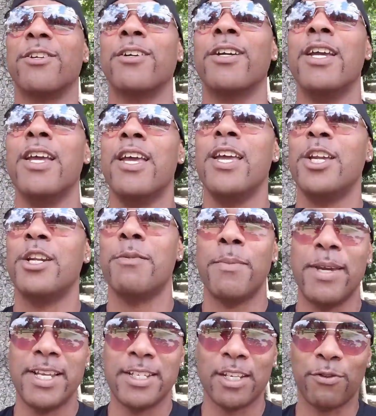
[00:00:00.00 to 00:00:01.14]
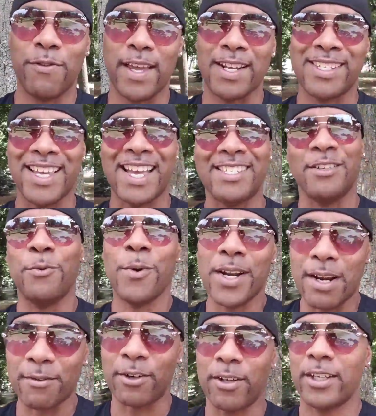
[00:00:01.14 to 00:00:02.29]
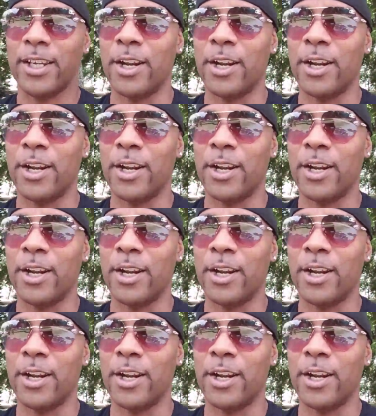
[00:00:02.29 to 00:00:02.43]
or, you know, maybe he's just fantasizing, whatever.